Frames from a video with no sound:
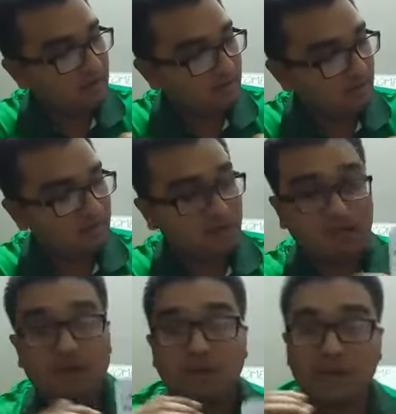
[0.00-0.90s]
okay,
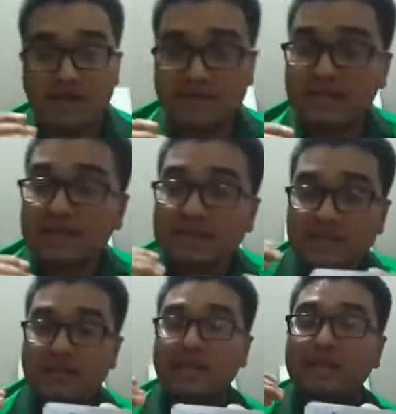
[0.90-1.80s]
but
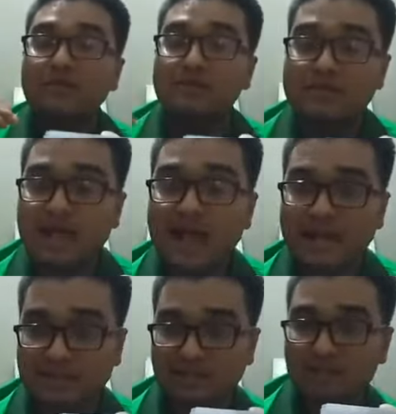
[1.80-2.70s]
they can resign
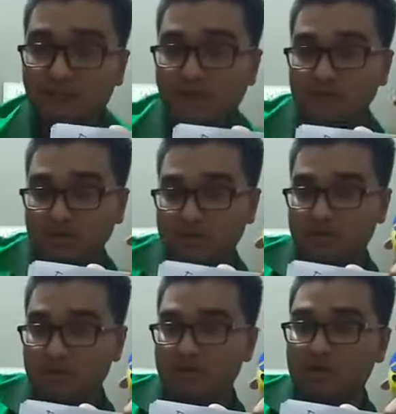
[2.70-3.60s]
from
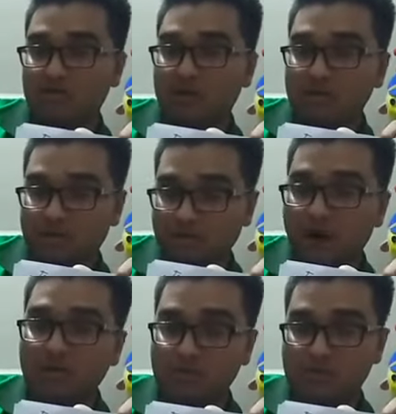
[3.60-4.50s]
their
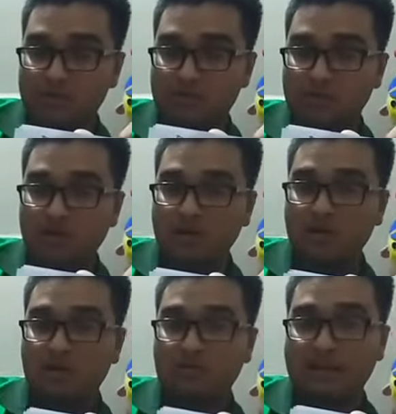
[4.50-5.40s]
office
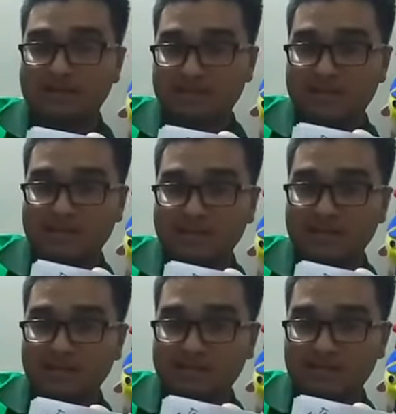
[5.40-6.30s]
by sending
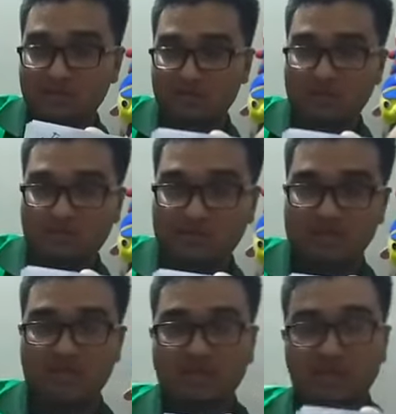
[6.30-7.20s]
letters to the president.